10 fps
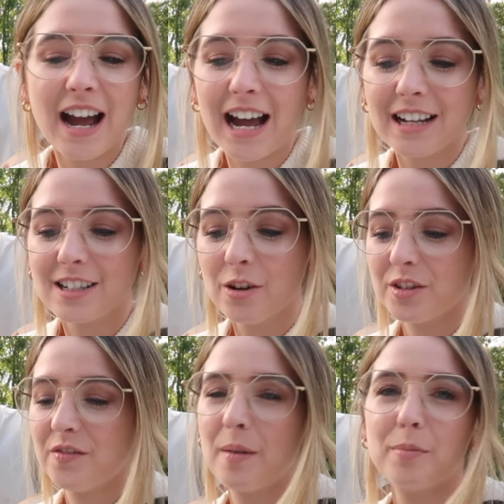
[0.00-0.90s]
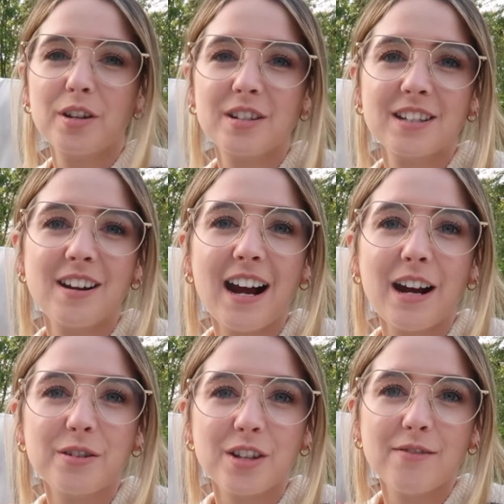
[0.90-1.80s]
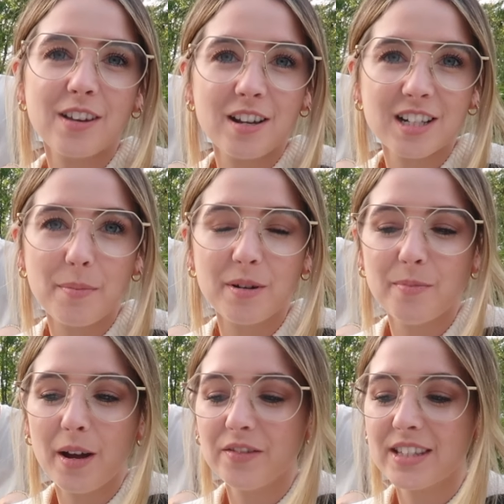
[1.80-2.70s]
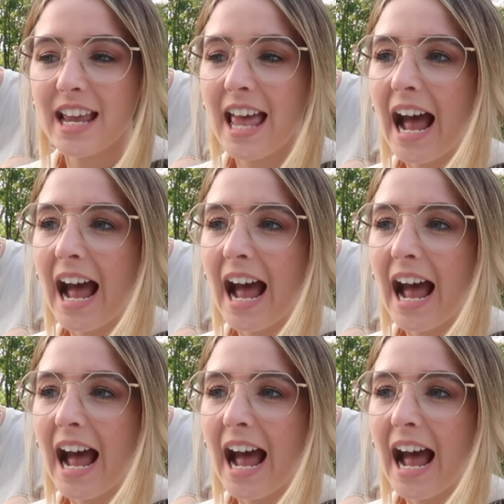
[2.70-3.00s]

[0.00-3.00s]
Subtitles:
had lots of their products in our house over the last couple of months,